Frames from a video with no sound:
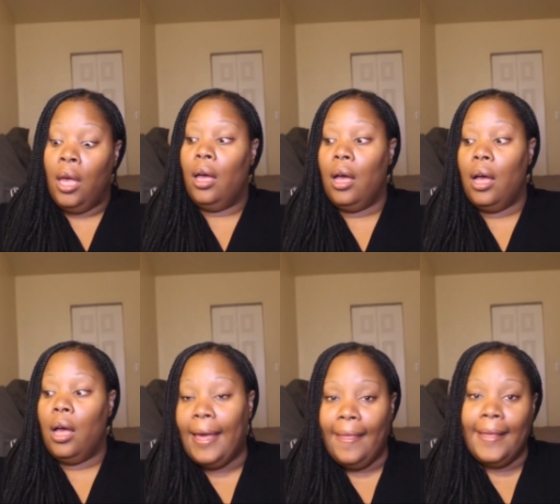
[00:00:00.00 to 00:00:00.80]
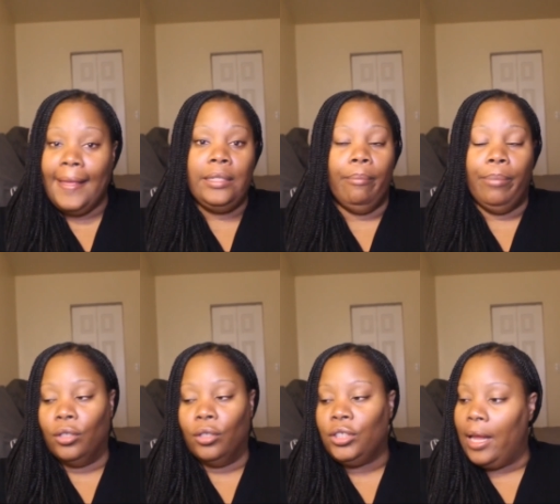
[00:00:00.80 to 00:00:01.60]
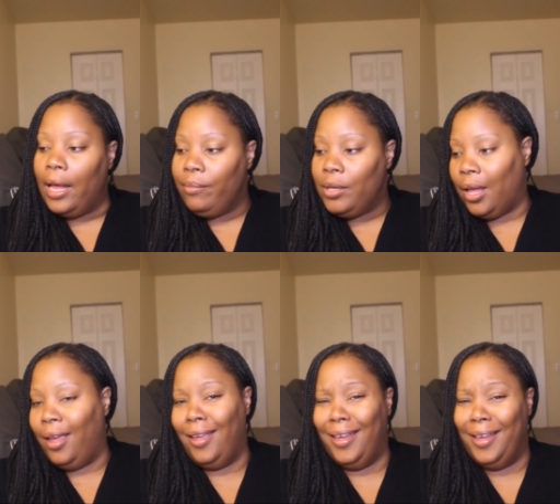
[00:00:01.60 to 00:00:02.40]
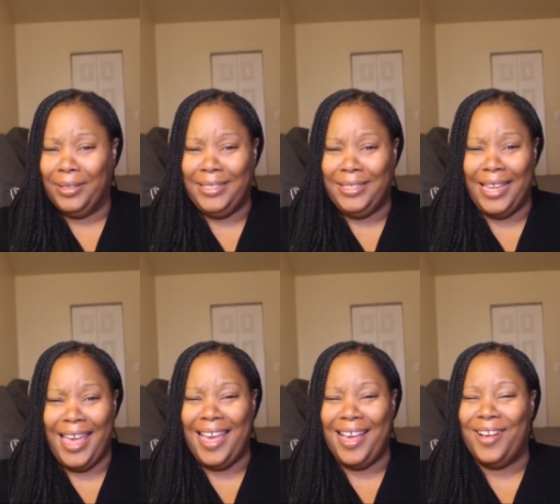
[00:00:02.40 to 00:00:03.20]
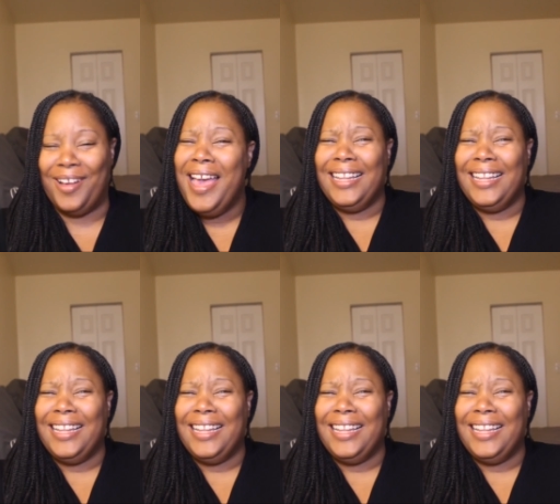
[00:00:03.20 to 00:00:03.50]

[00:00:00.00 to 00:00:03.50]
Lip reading: Okay, that's some bullshit. I'm just like, what the hell?